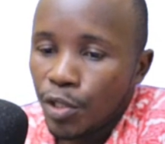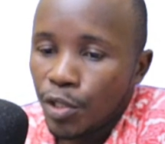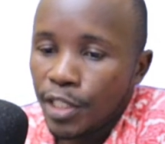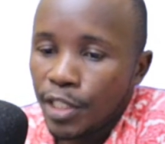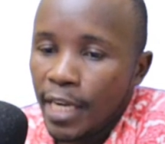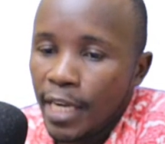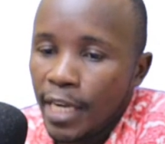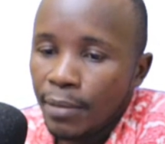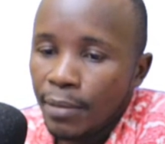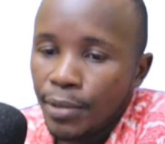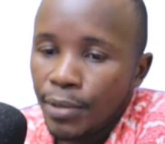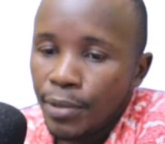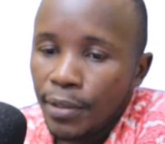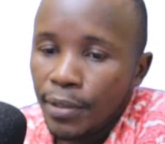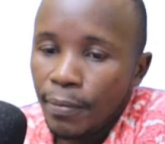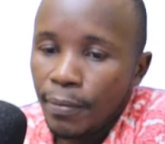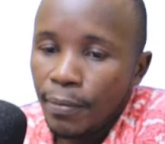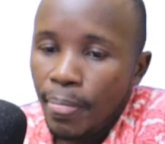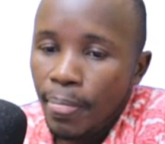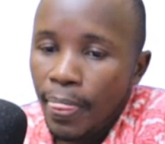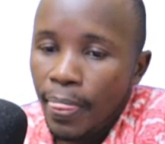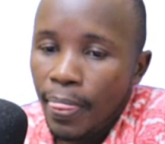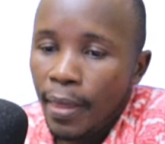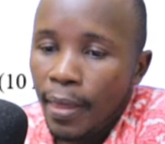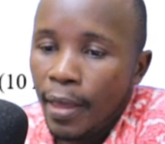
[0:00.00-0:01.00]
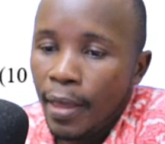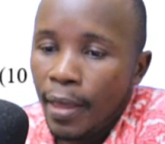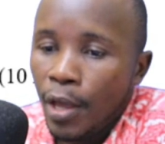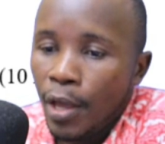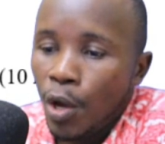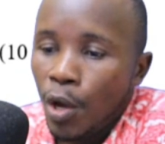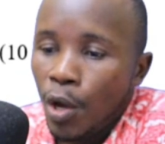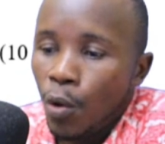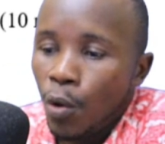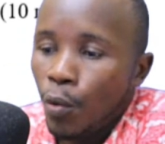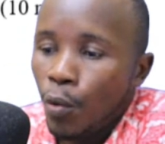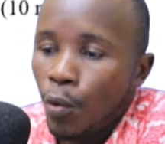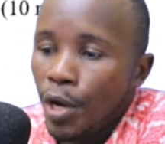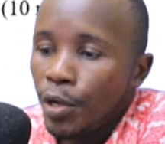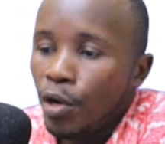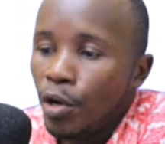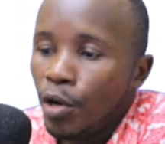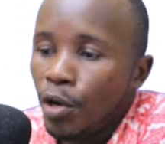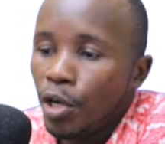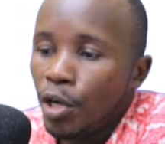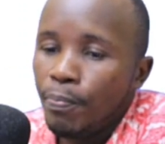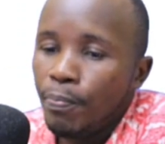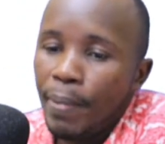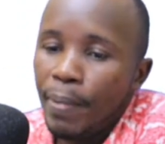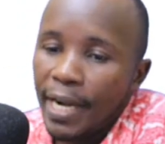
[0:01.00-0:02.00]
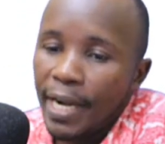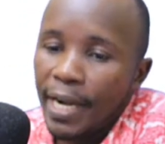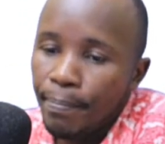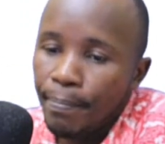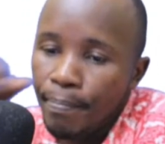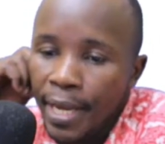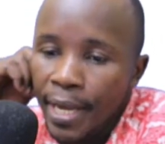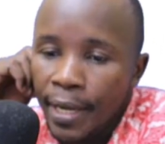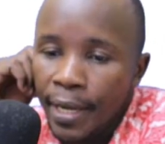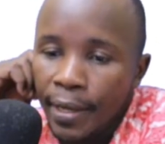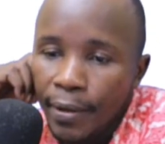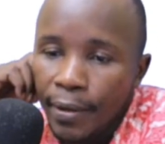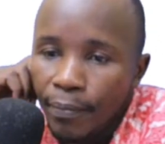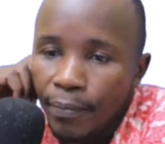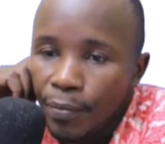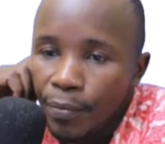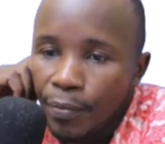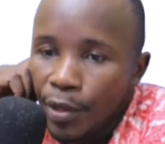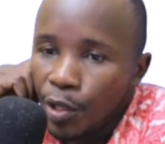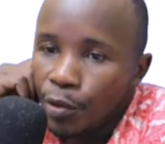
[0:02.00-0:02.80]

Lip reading: terms. When you go to part B,